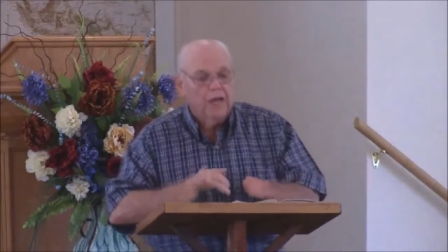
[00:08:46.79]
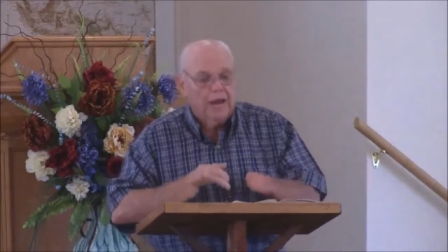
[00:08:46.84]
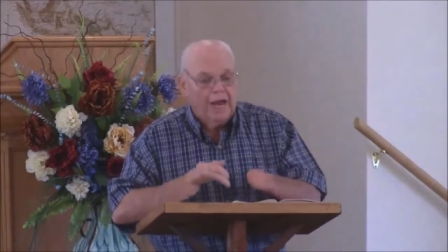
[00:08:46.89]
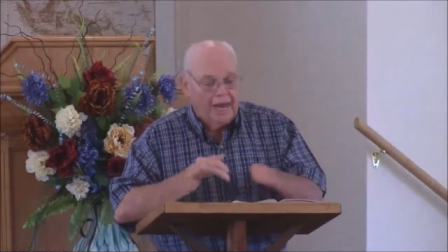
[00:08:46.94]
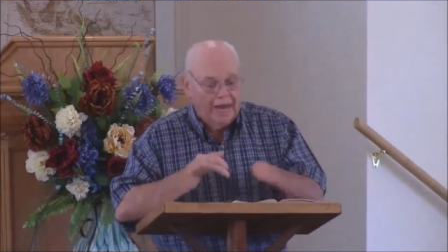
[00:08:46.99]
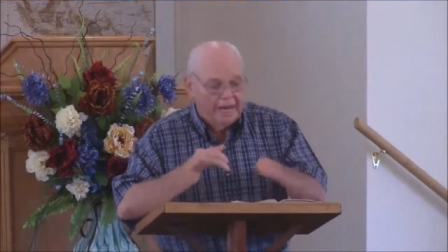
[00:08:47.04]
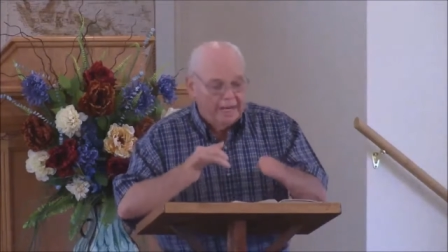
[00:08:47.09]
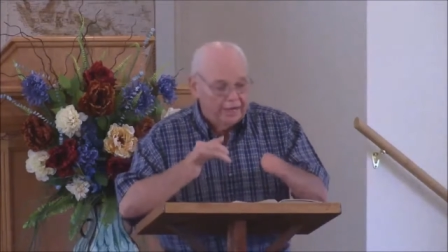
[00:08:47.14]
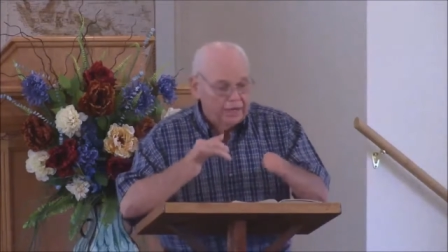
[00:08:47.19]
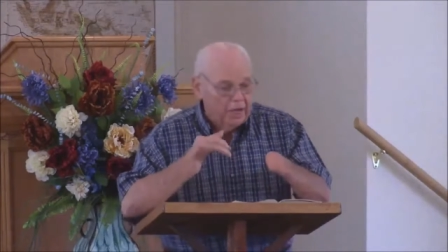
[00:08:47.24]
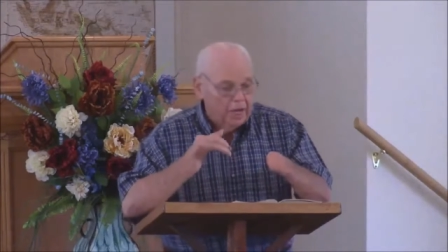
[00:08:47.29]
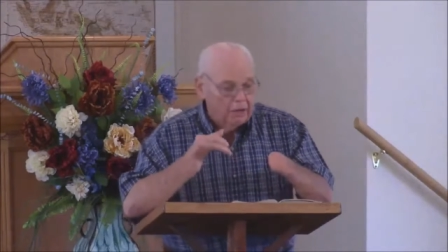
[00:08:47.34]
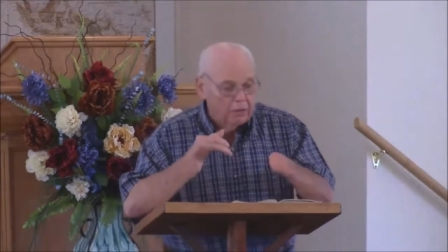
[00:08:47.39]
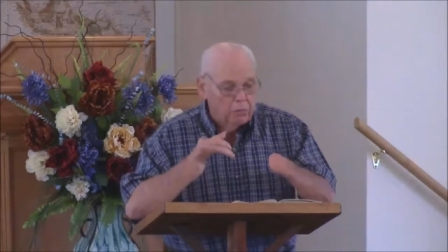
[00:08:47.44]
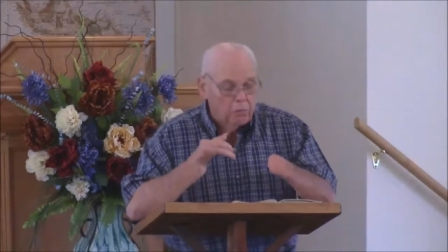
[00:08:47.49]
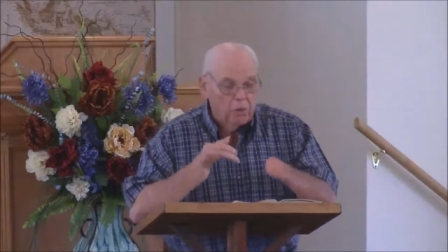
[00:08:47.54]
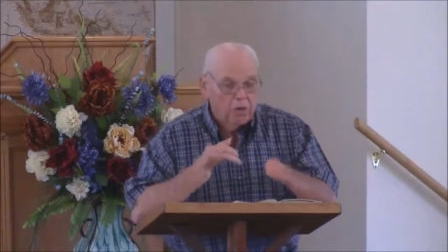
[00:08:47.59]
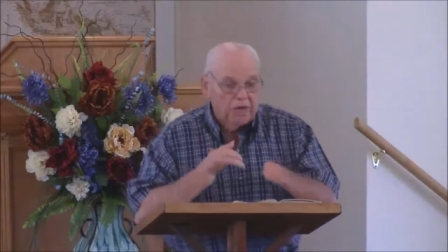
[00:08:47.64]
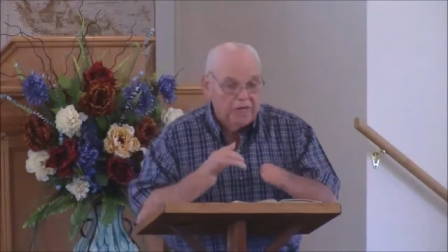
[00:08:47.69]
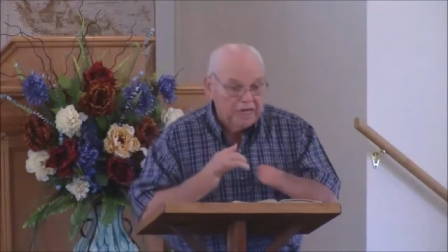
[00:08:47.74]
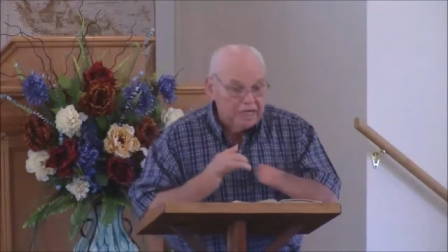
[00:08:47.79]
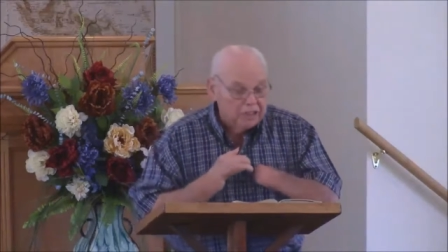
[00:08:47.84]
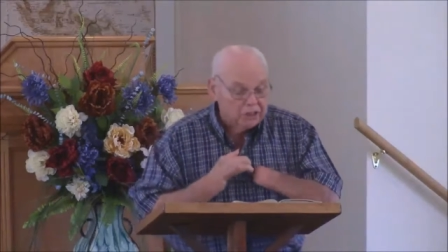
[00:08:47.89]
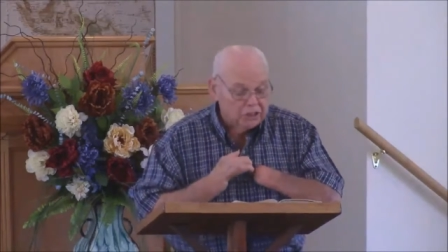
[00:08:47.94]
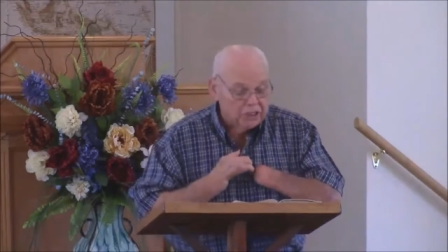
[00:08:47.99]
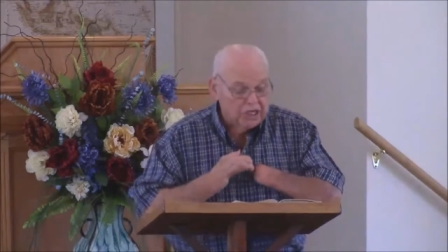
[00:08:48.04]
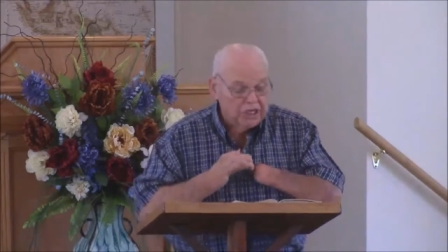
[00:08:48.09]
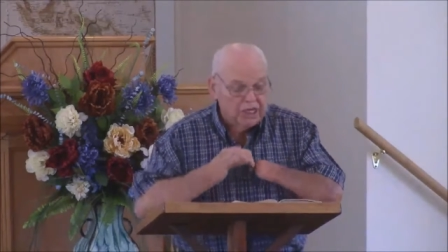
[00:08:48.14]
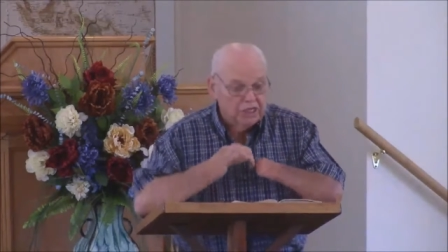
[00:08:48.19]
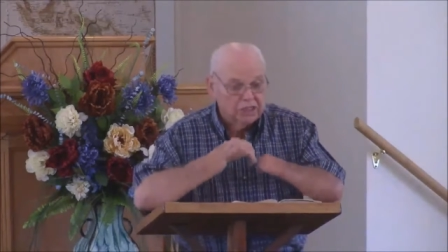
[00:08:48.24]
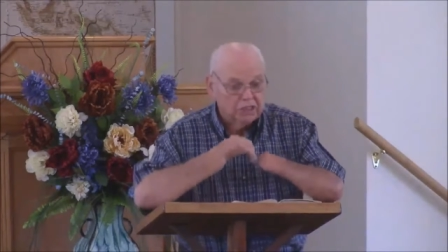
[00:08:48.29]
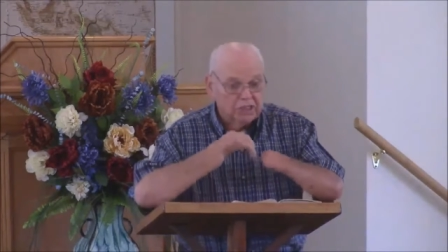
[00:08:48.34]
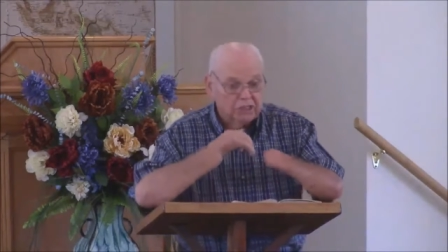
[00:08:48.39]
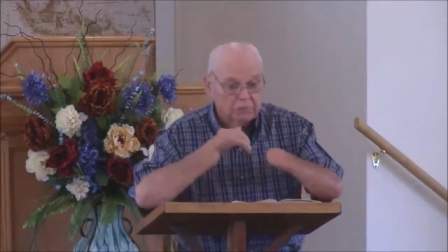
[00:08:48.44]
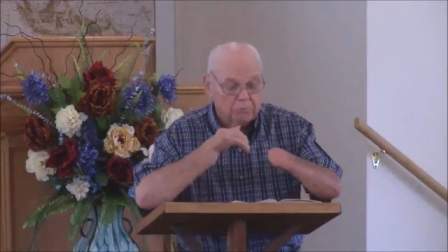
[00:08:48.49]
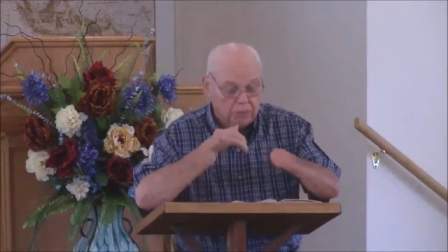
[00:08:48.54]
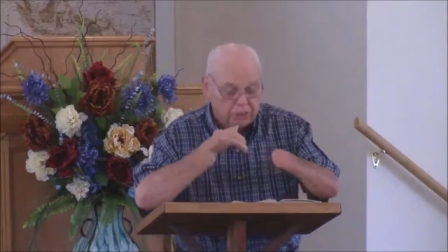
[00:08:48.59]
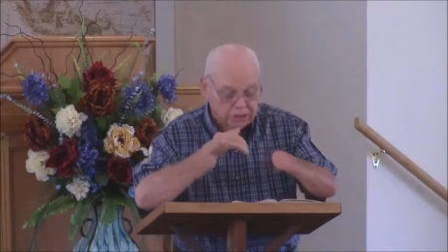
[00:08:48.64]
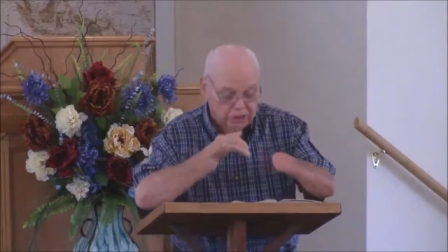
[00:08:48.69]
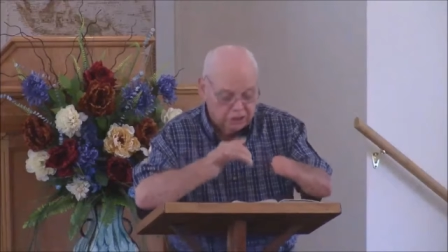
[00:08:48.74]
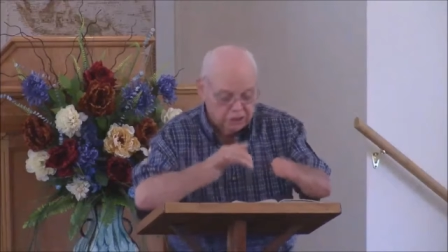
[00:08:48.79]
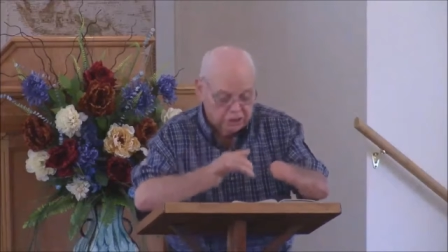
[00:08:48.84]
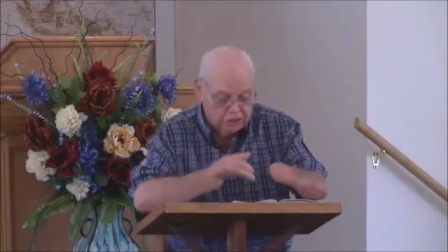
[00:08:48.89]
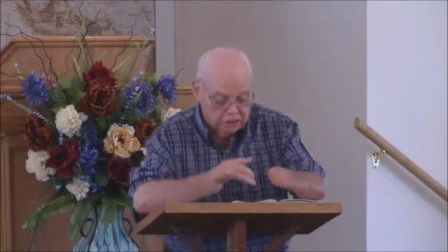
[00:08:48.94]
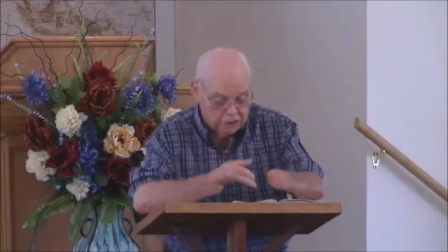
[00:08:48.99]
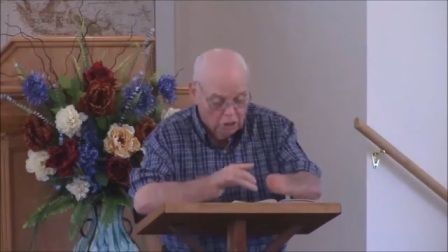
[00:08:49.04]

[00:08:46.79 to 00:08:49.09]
and not what he says as much as